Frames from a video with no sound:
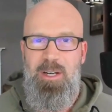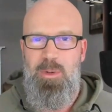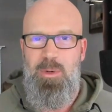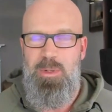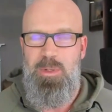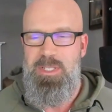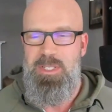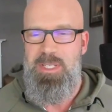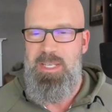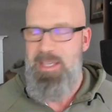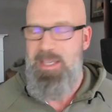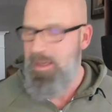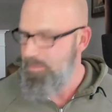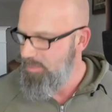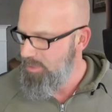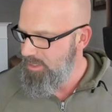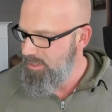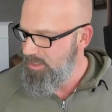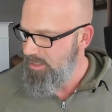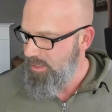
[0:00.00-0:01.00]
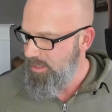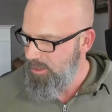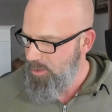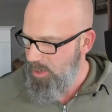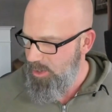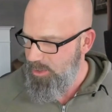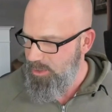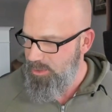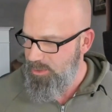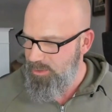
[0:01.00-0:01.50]
or DM me an
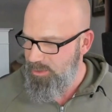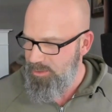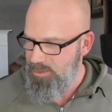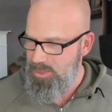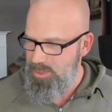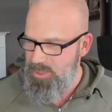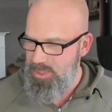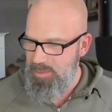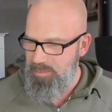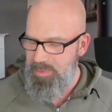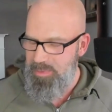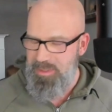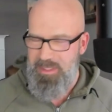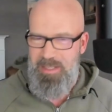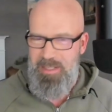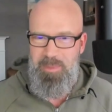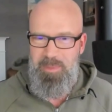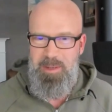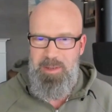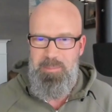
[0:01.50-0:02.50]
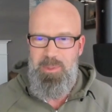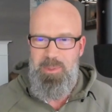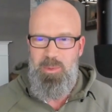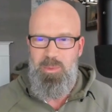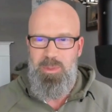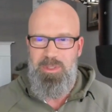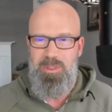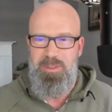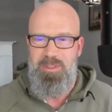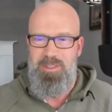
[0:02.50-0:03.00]
article or something that might be
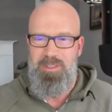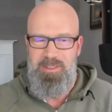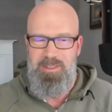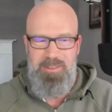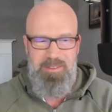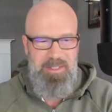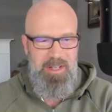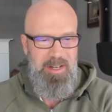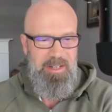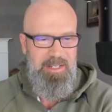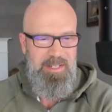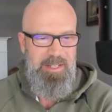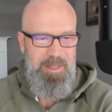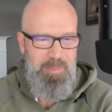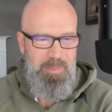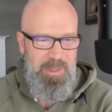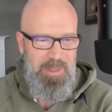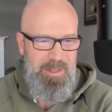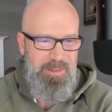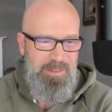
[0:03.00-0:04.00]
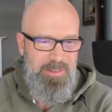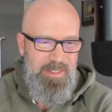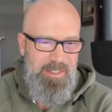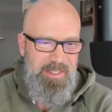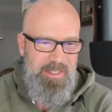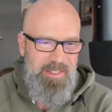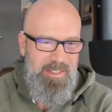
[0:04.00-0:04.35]
worth talking about,